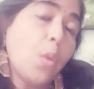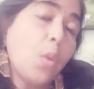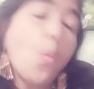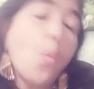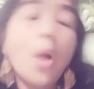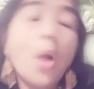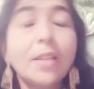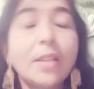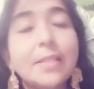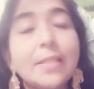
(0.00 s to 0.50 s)

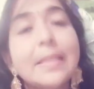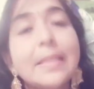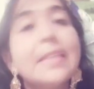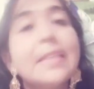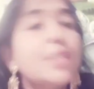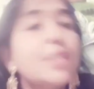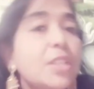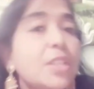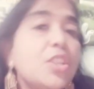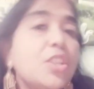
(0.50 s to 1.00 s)
what is
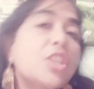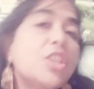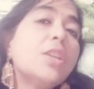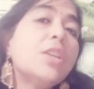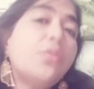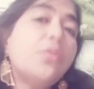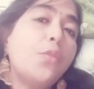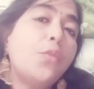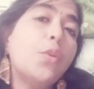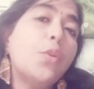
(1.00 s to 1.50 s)

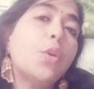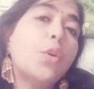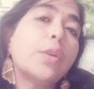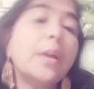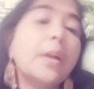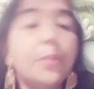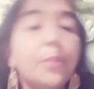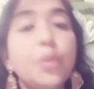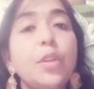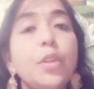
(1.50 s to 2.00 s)
essential for
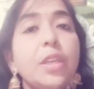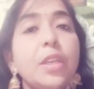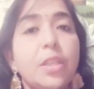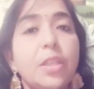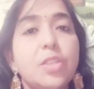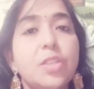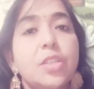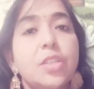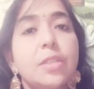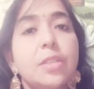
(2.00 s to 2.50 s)

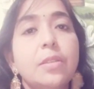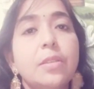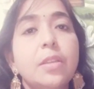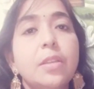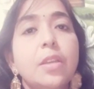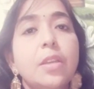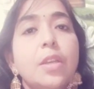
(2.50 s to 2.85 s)
communication